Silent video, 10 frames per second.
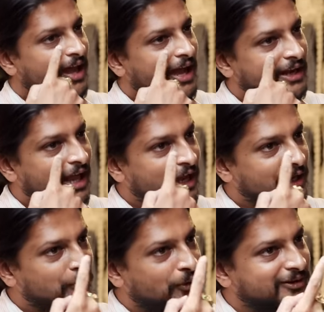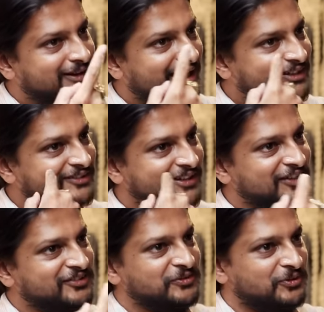an eye contact is an
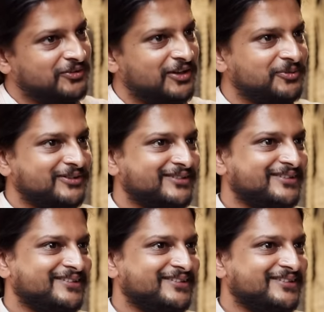exchange of karma.